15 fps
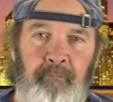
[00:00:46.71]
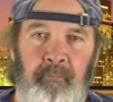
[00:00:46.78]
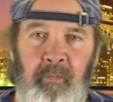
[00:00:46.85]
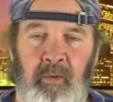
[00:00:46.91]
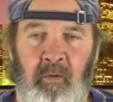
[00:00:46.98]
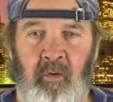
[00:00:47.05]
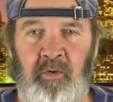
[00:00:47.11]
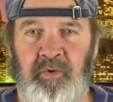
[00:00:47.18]

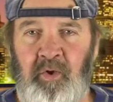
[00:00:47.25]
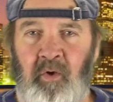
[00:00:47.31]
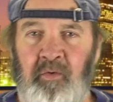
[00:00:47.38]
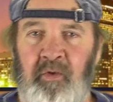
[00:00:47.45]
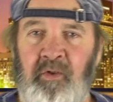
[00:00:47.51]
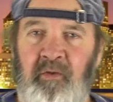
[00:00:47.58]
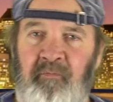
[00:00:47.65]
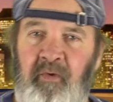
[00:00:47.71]
I'm going to start
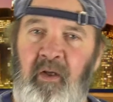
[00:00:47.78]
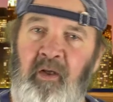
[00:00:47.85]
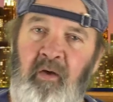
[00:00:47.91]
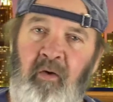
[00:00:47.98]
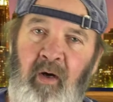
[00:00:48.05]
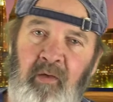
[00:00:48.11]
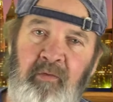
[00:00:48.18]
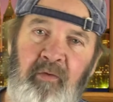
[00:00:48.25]
this
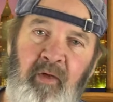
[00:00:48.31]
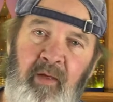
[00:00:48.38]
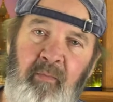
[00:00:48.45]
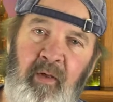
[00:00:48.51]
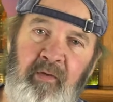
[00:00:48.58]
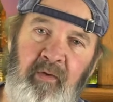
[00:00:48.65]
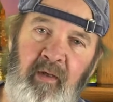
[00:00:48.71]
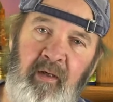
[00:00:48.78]
video out today
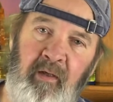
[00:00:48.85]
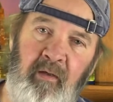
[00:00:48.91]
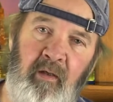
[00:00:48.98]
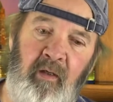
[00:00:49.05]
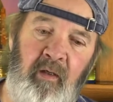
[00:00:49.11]
by taking